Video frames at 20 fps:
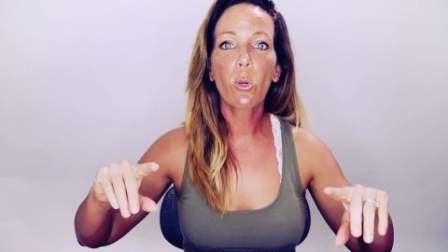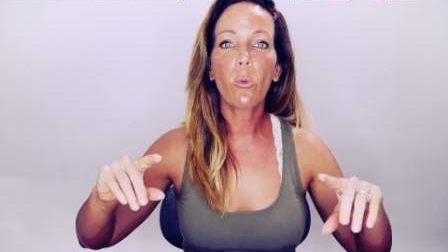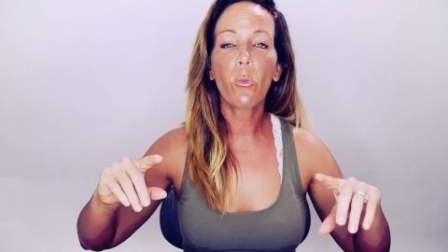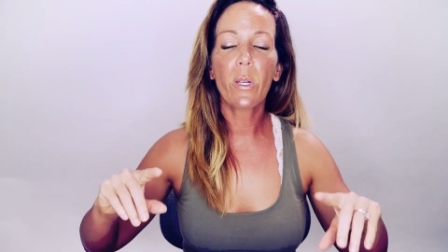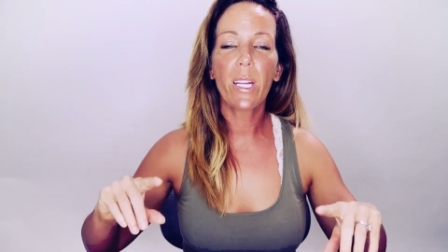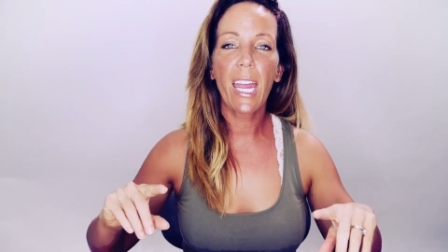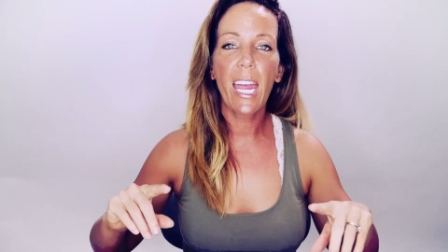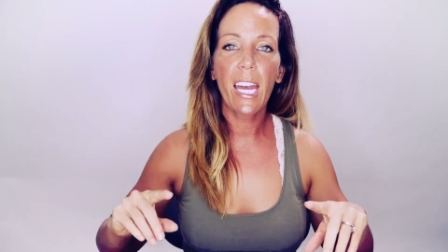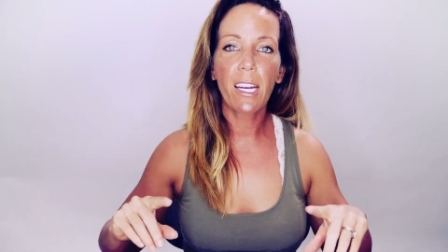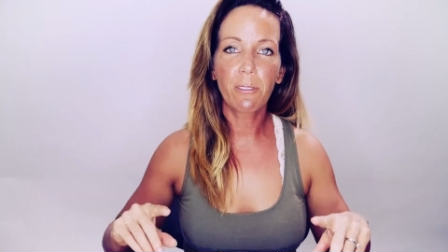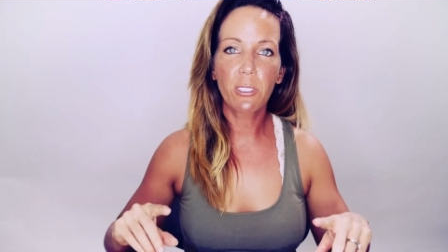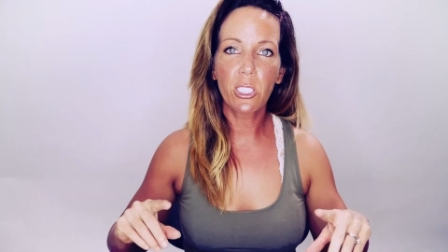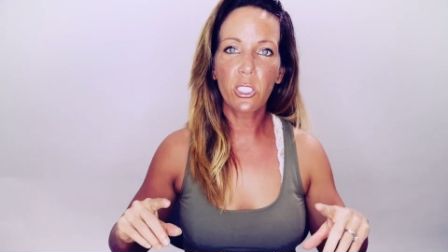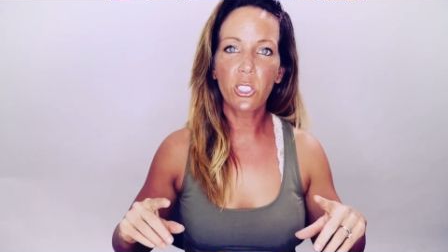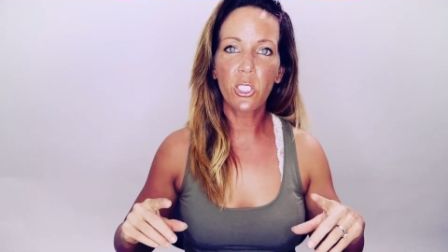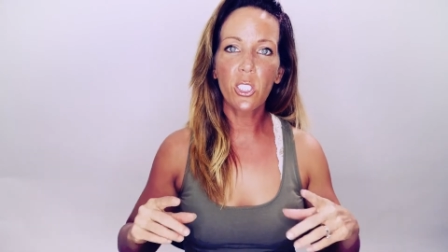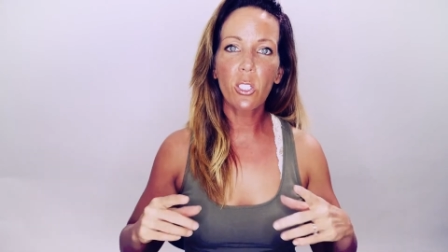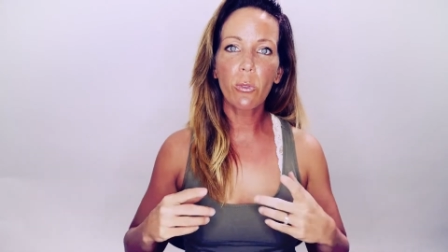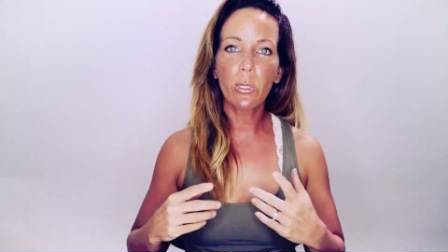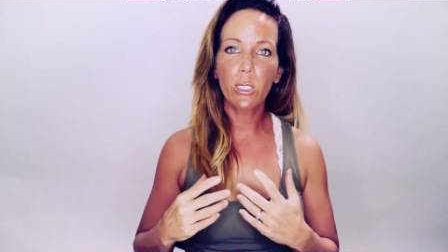what we have to
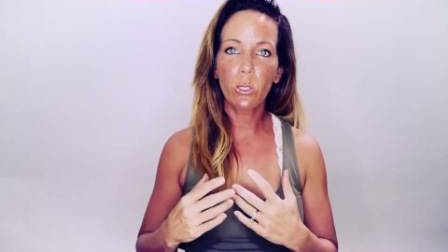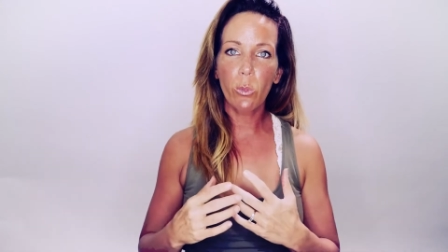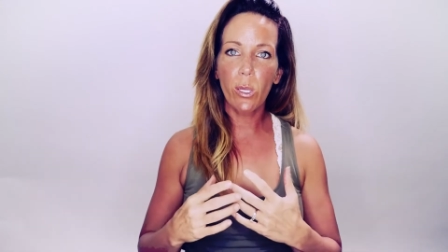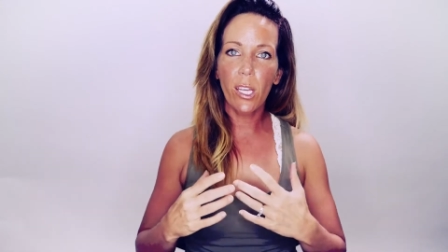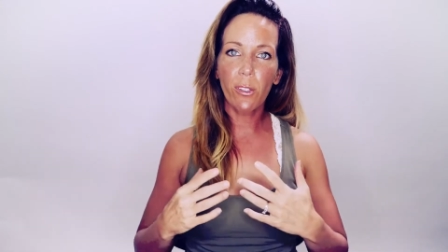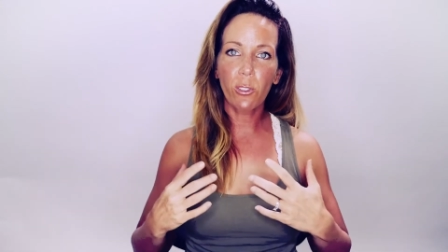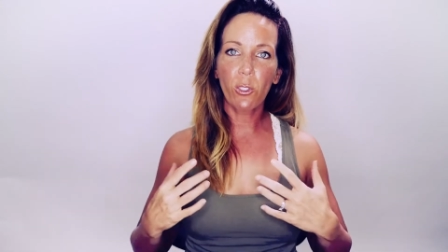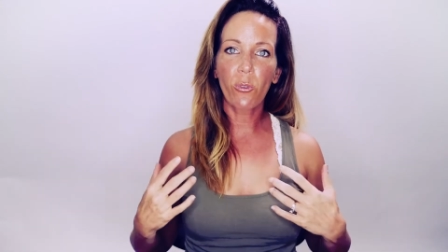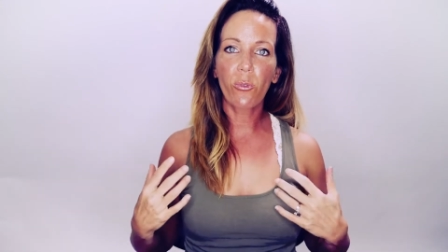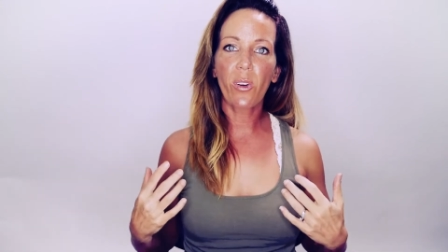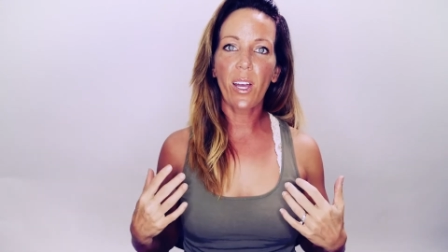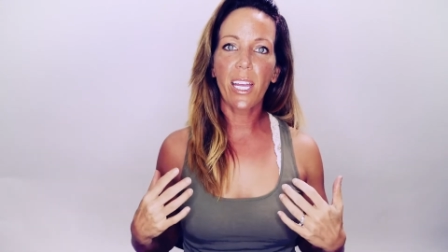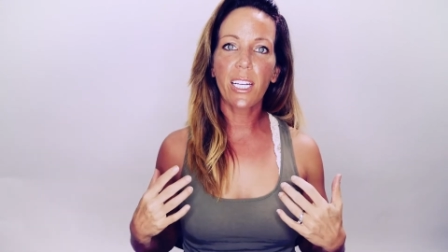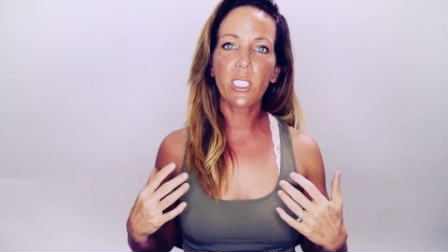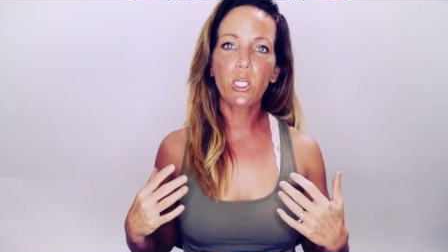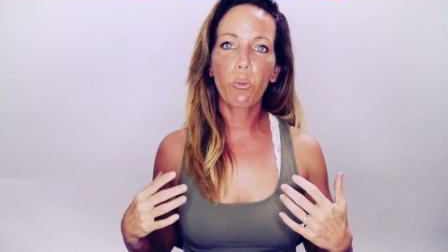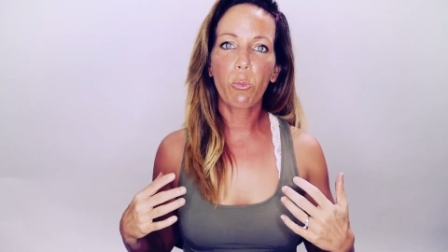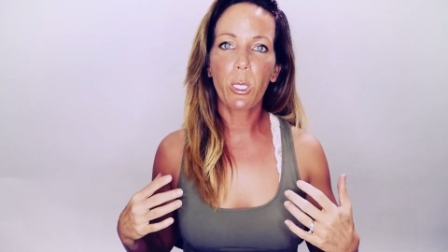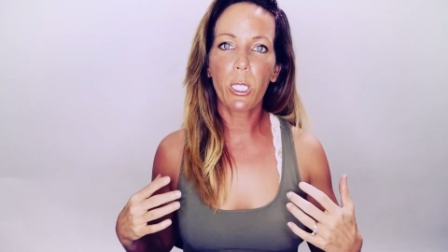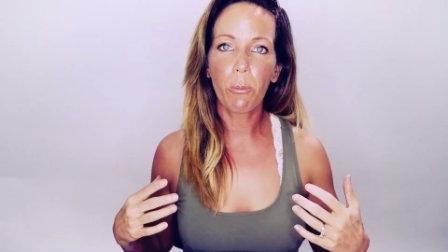do, is we have to
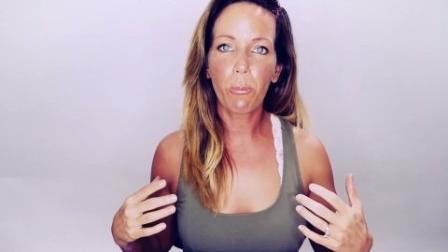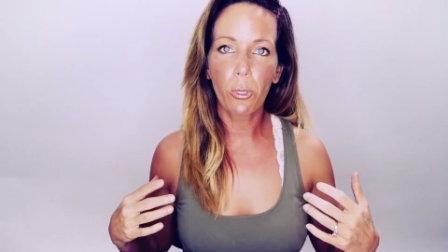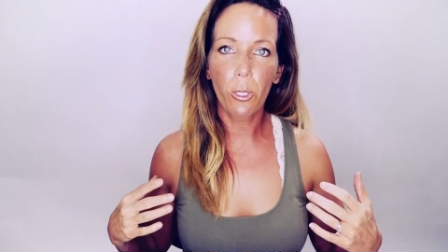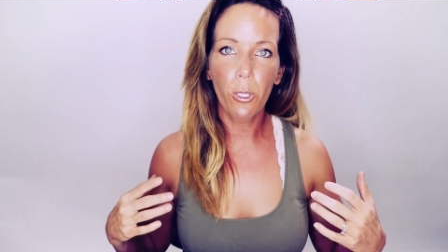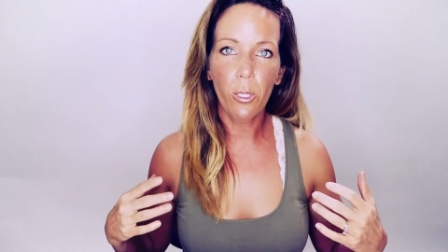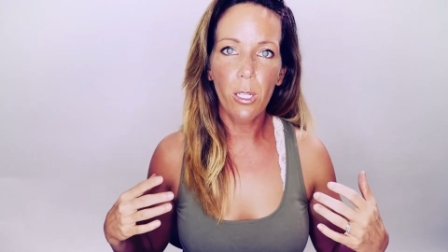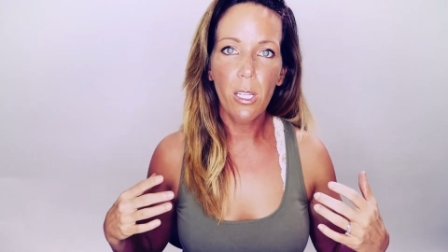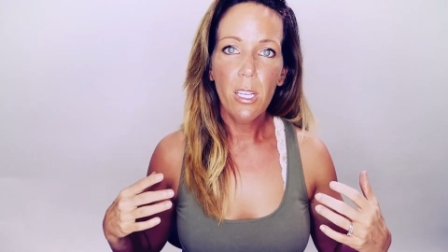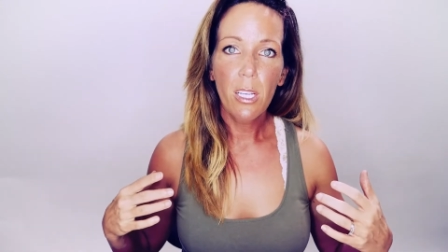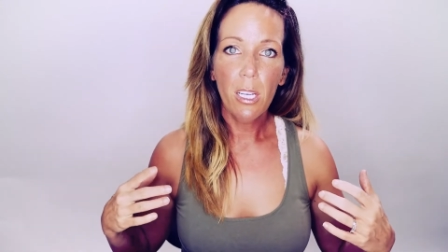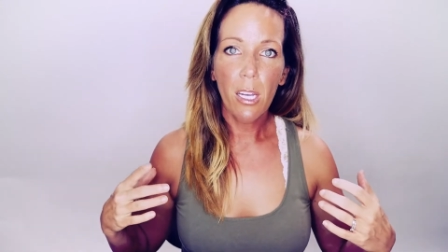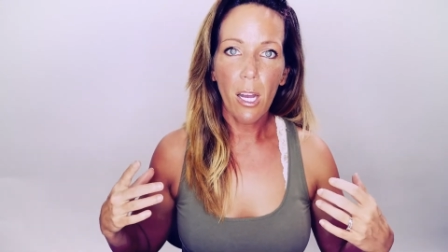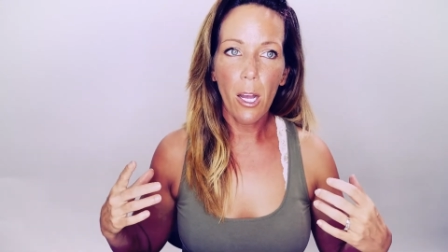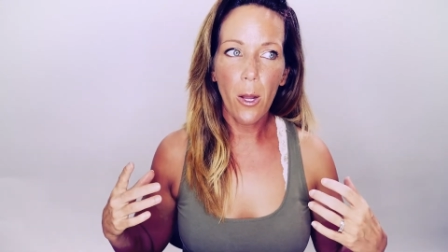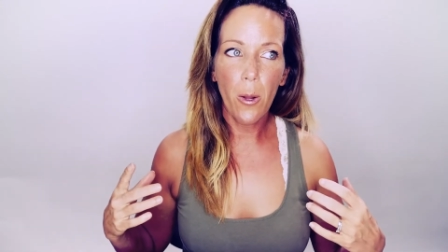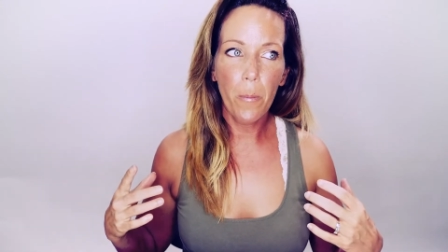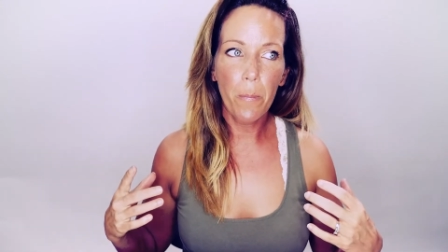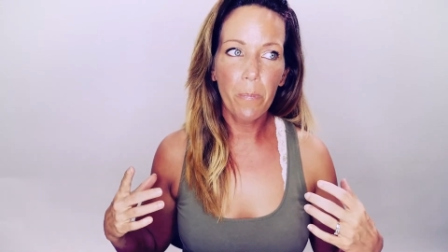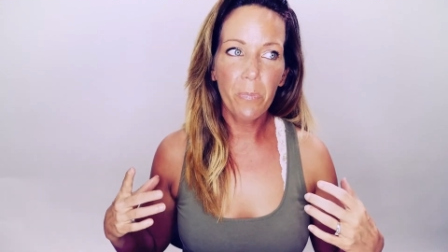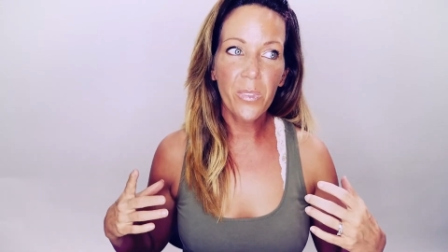find people
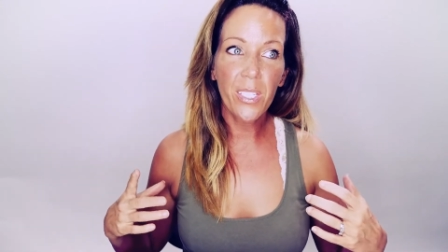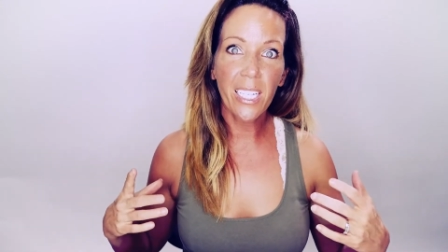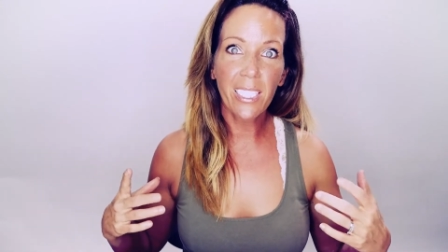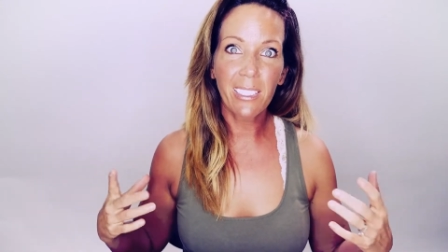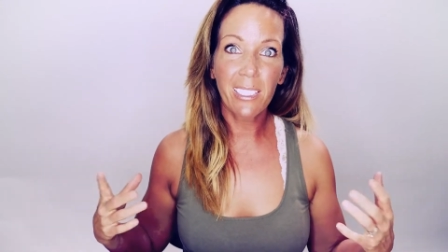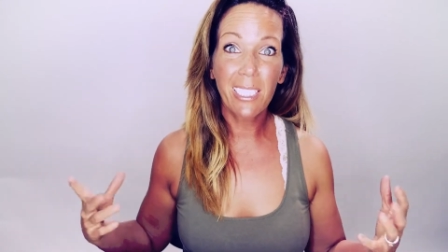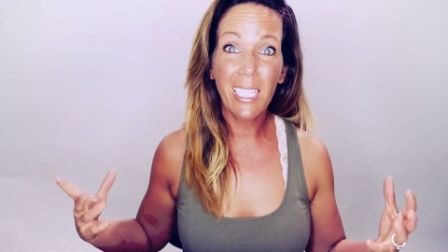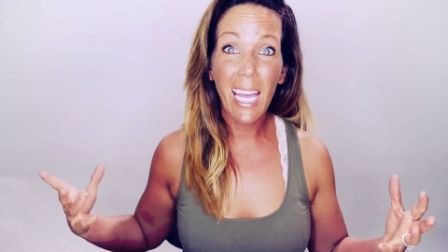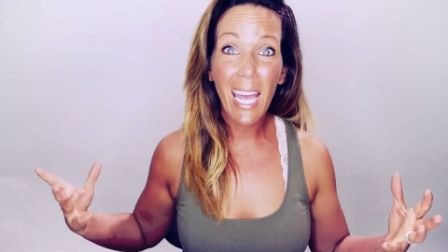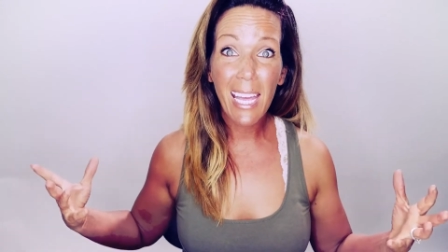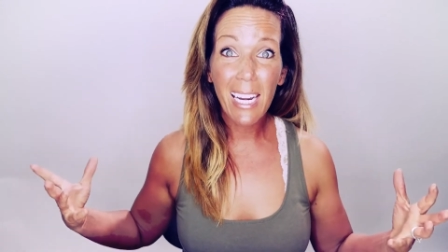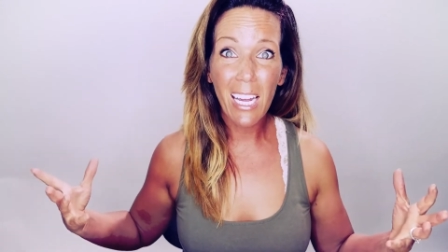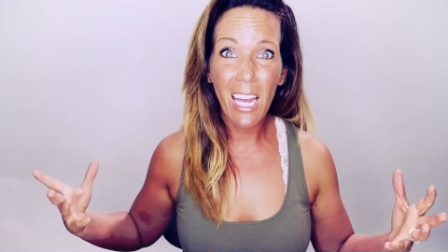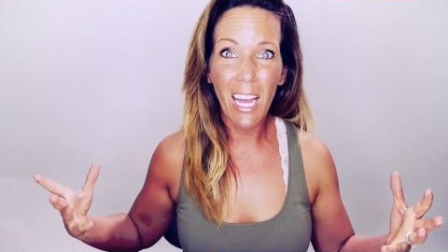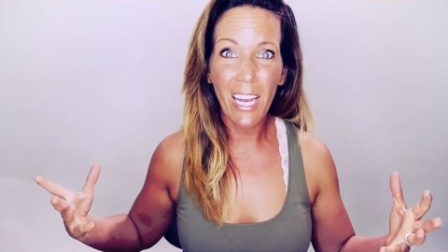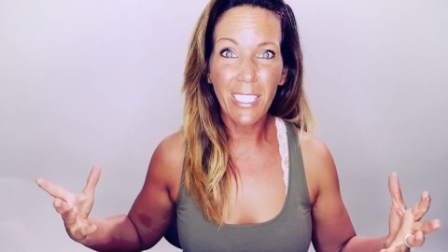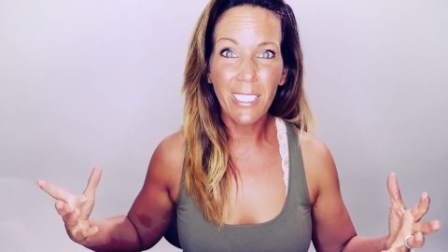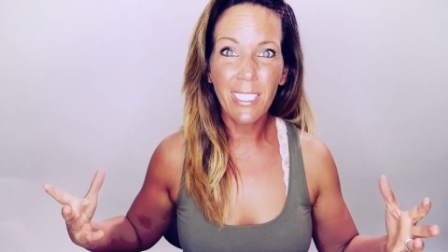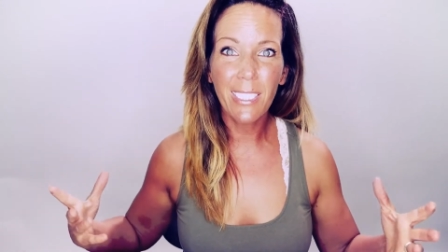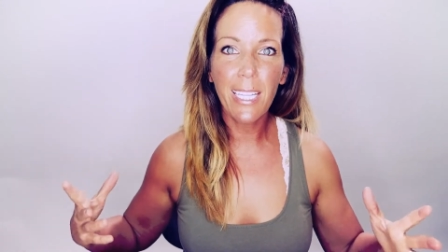that get
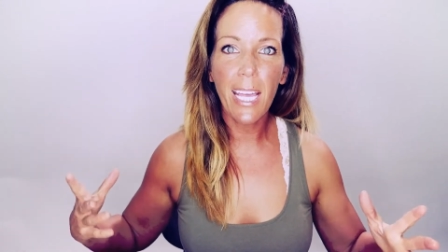us,